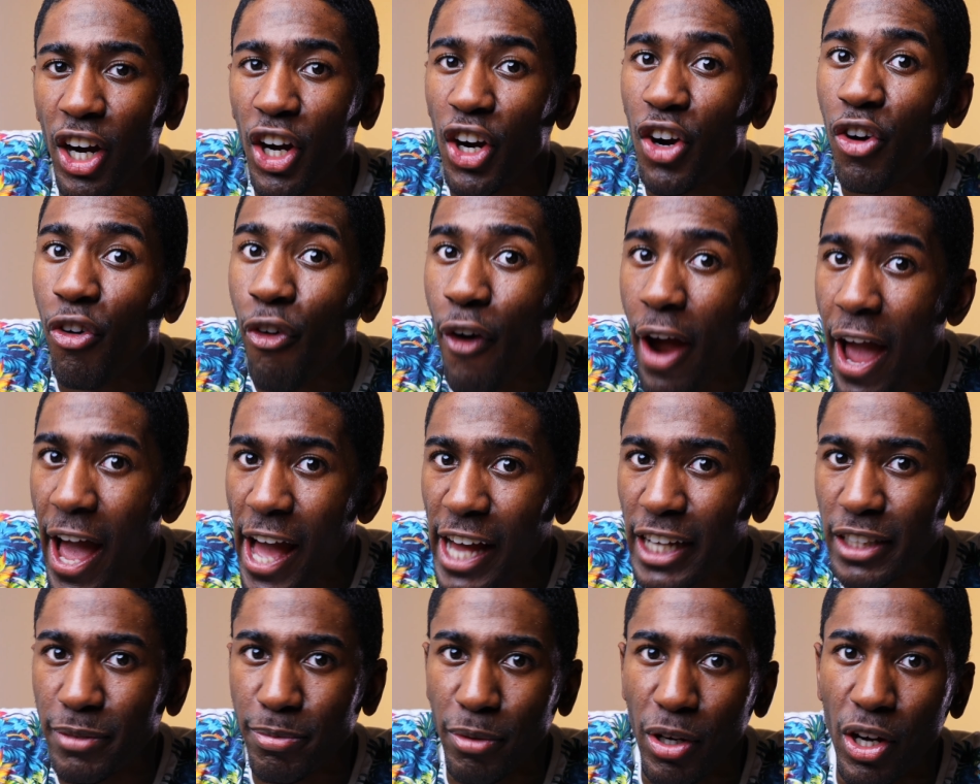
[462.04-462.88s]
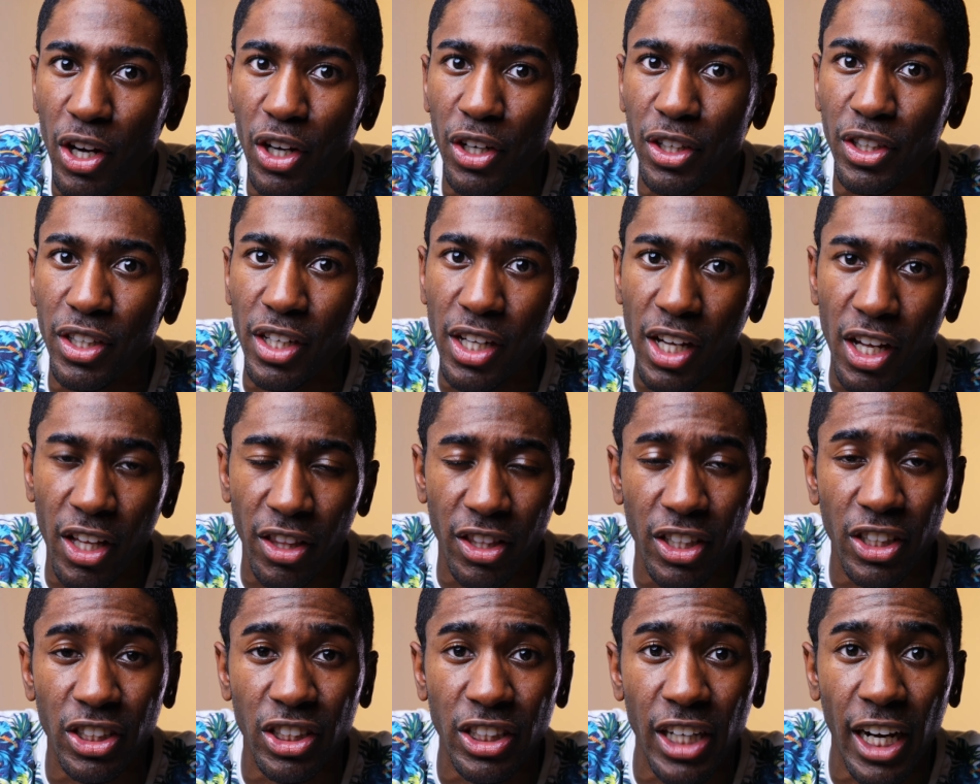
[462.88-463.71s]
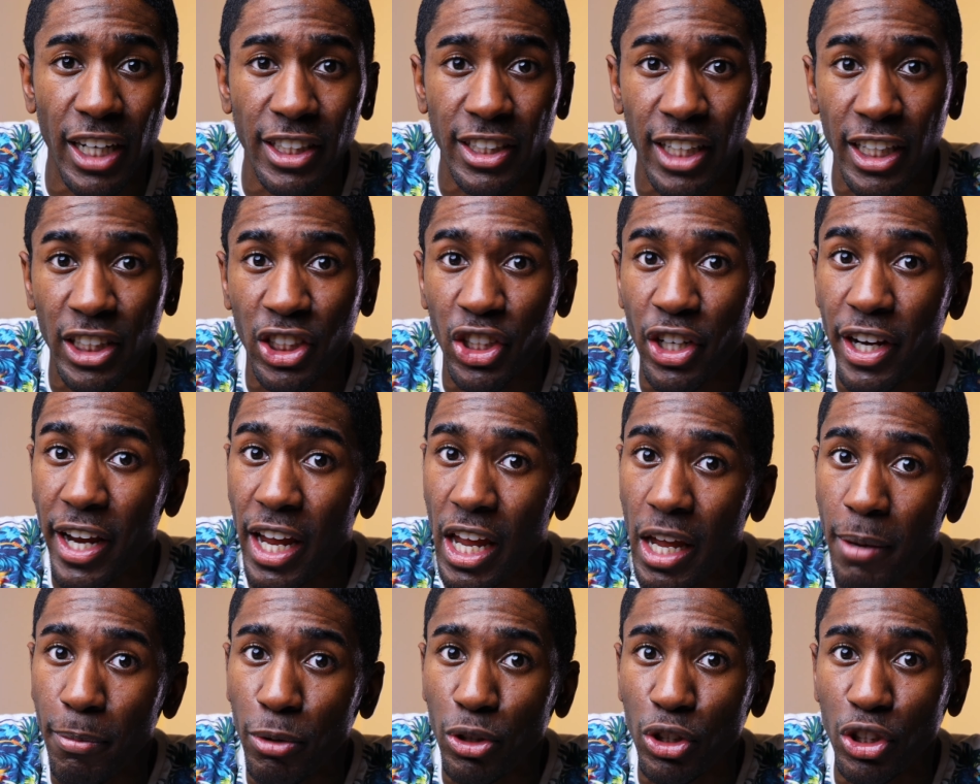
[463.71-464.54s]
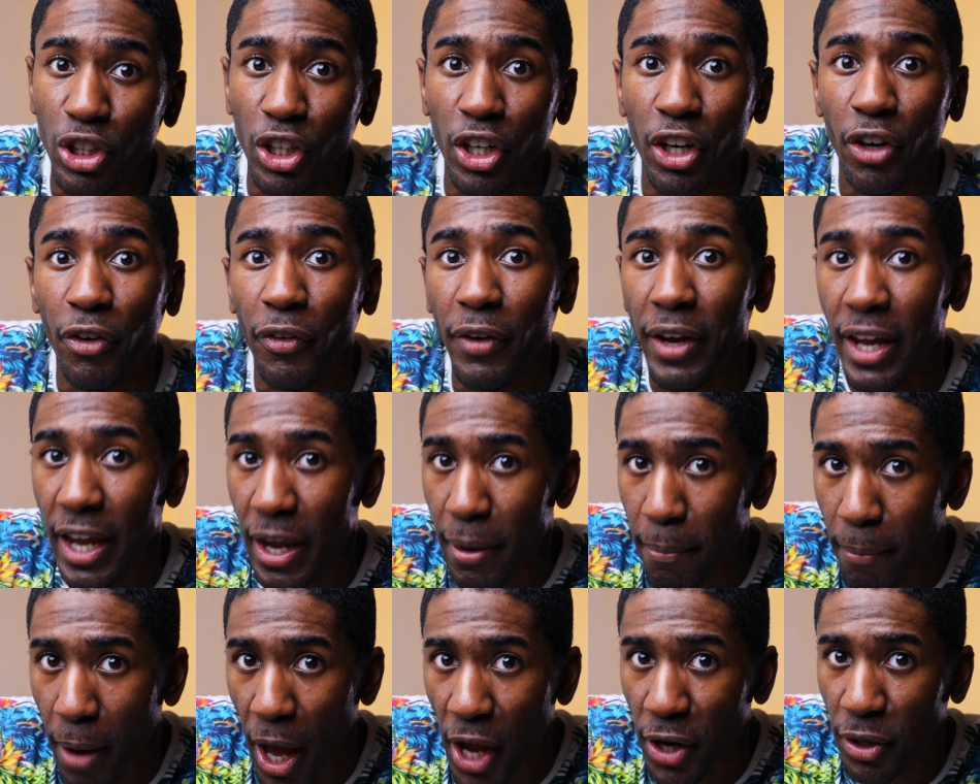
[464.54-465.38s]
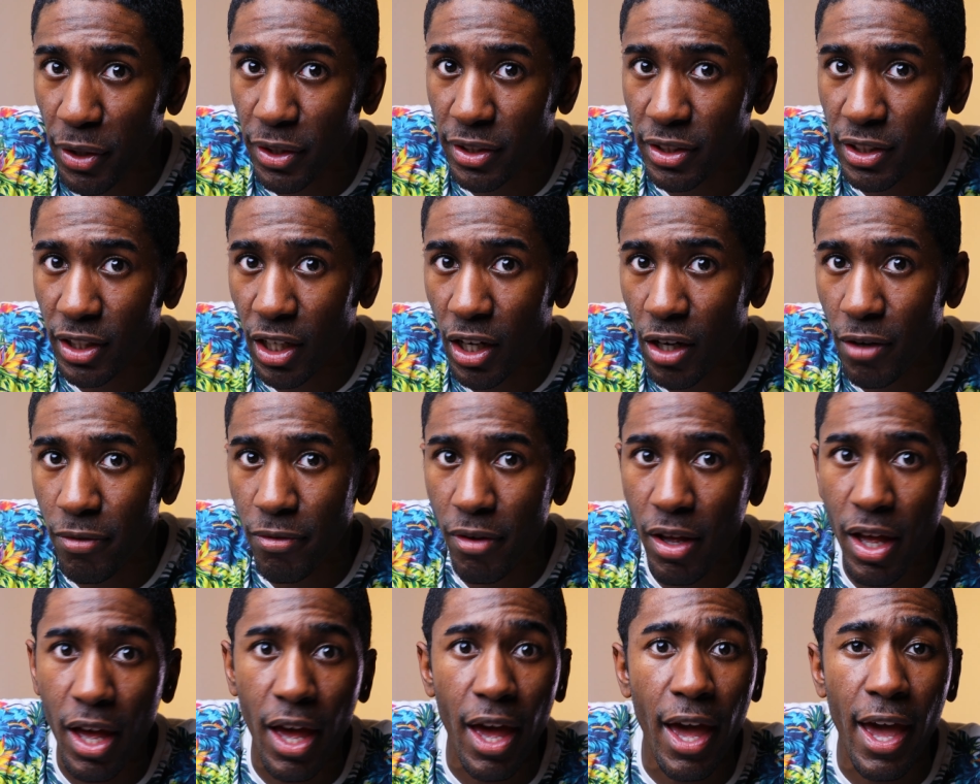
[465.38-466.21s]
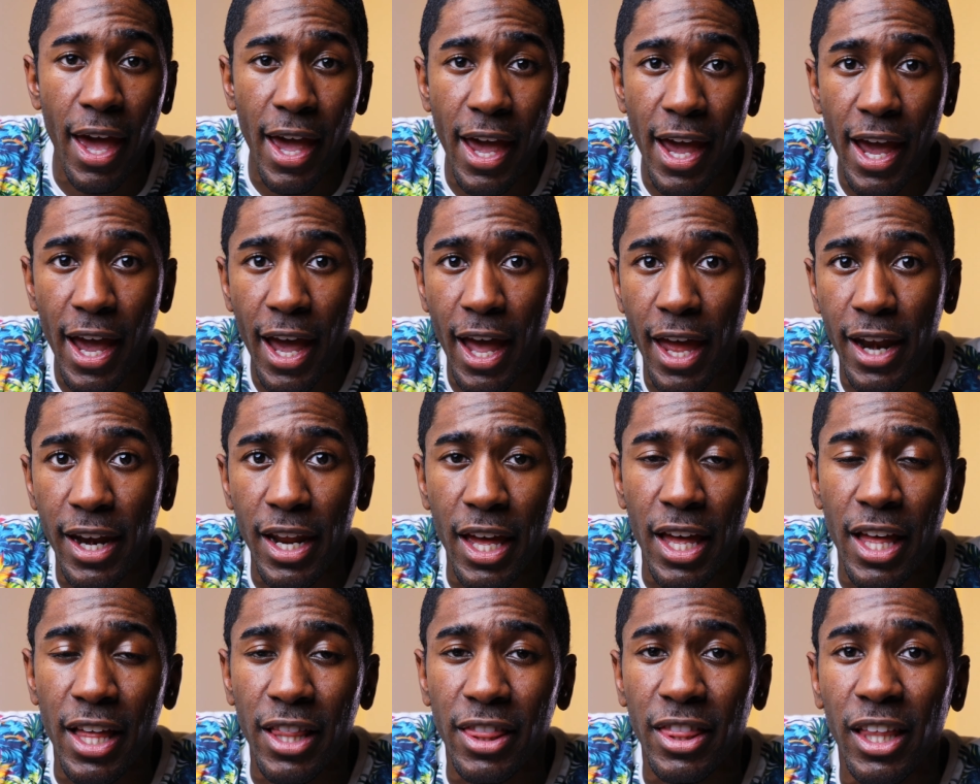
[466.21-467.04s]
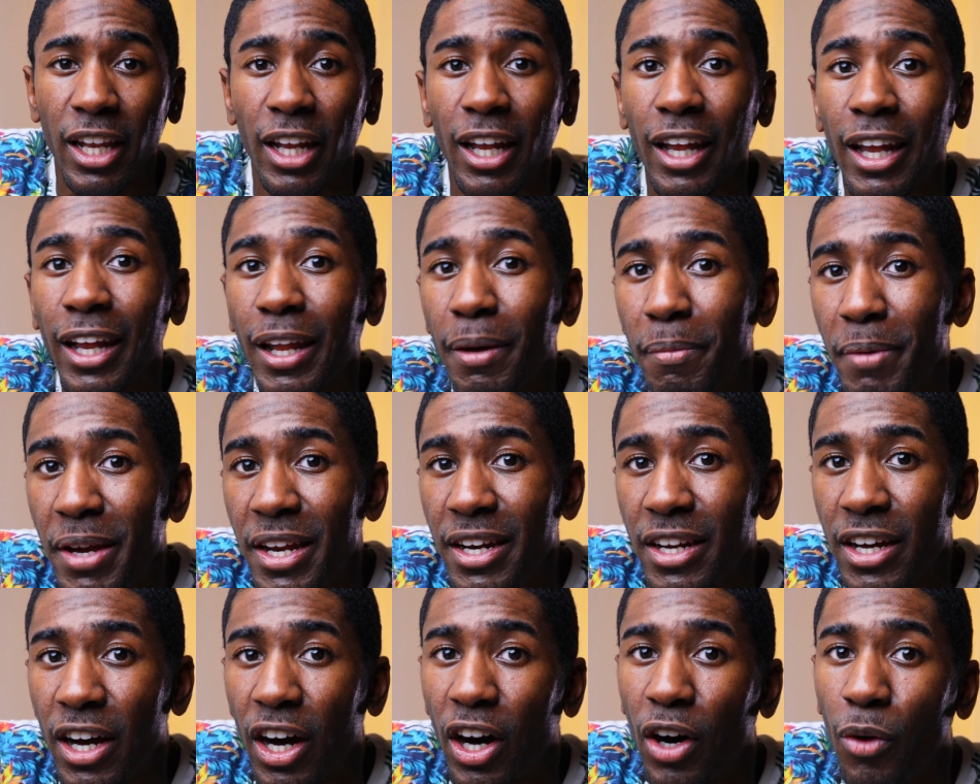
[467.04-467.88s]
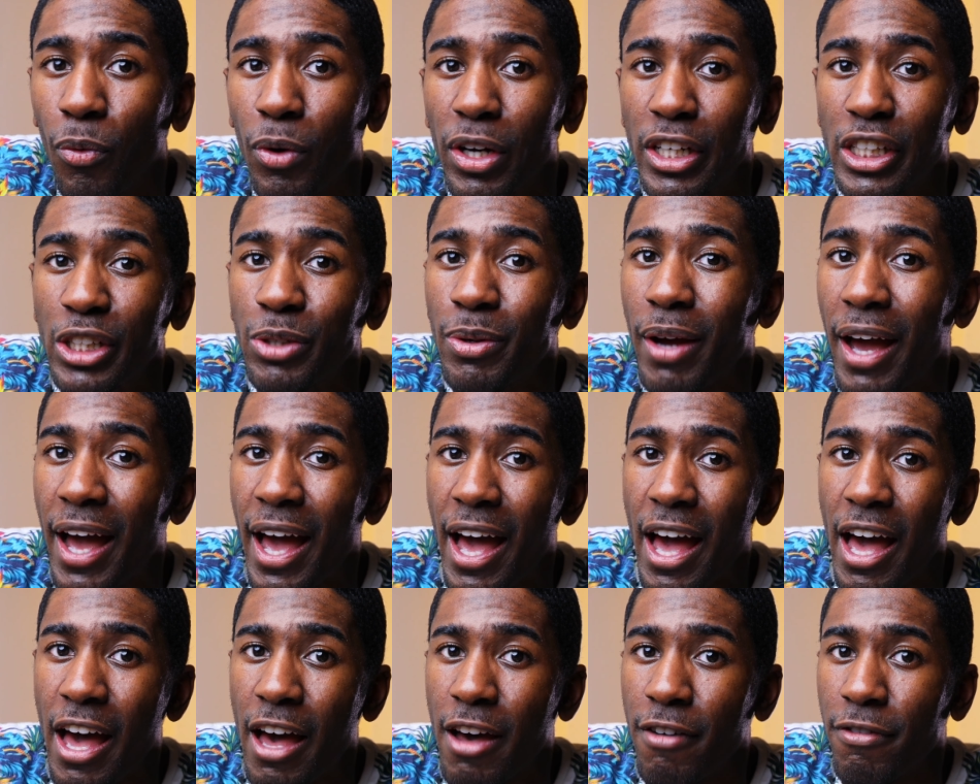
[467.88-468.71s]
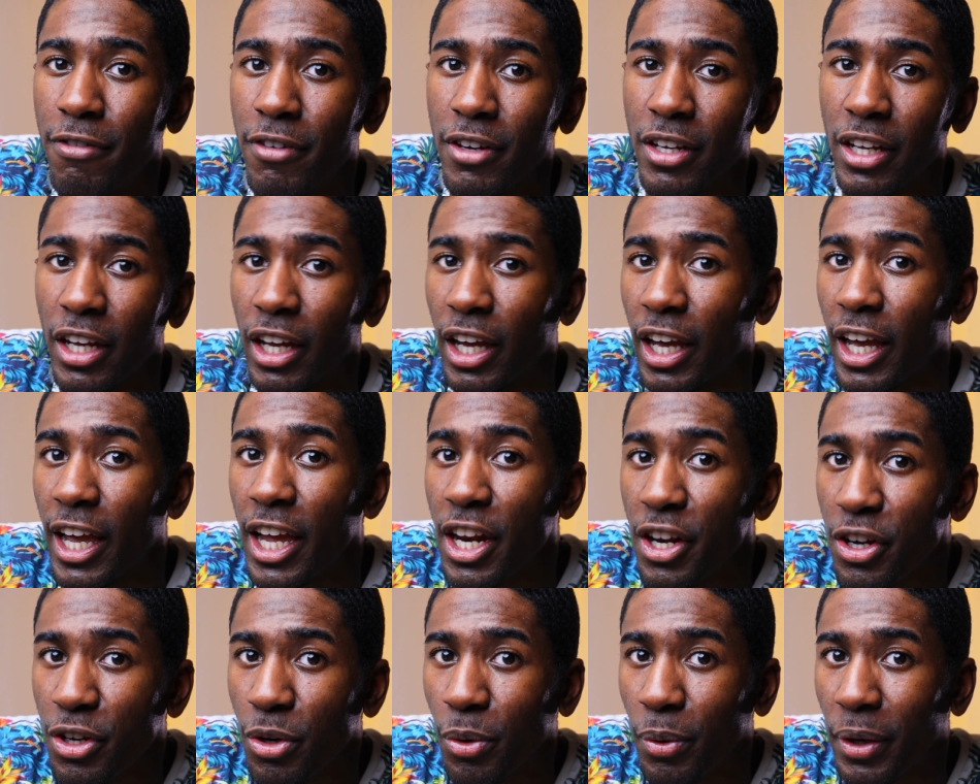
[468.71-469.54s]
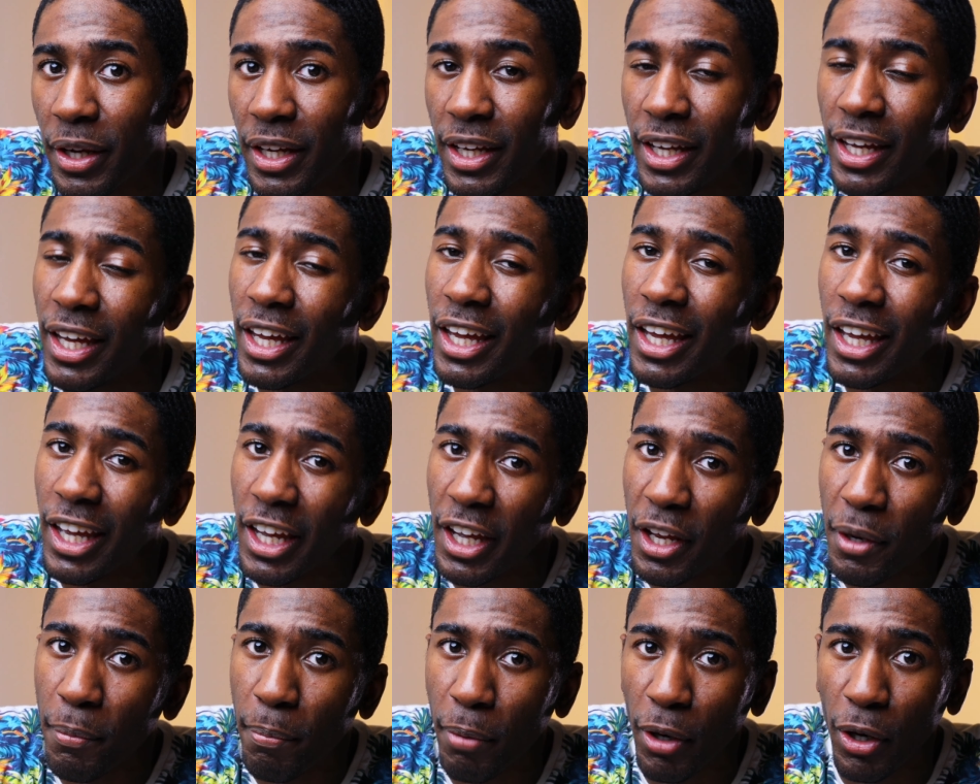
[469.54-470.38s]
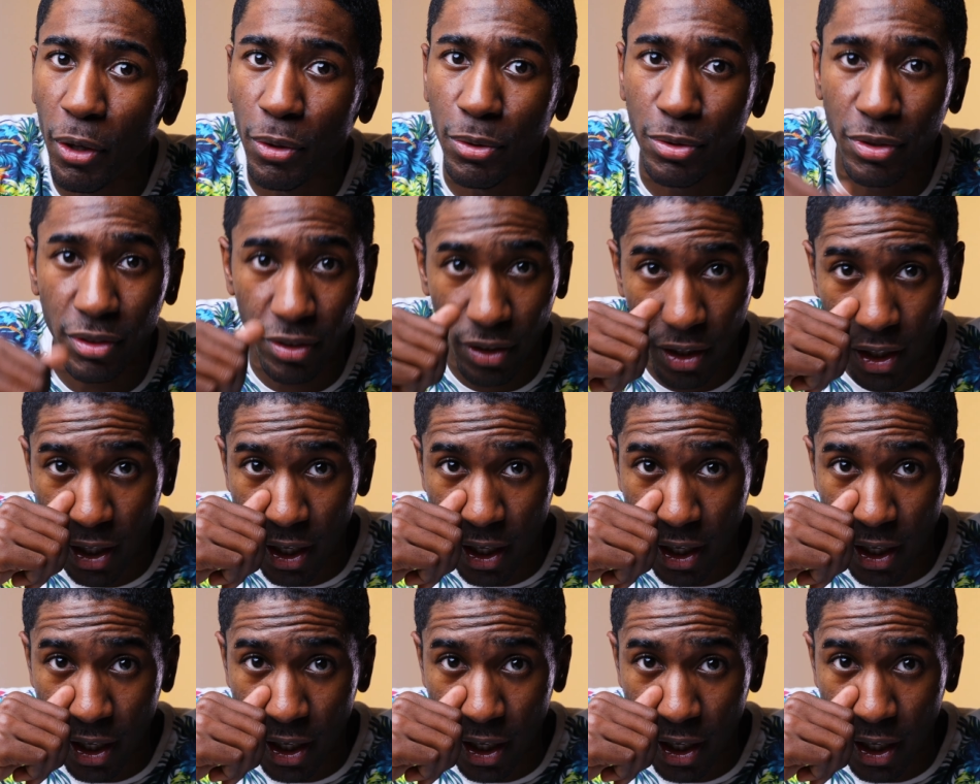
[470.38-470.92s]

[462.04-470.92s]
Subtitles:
grasp on the shots that you're able to create by yourself and the limit on what you have in doing in post.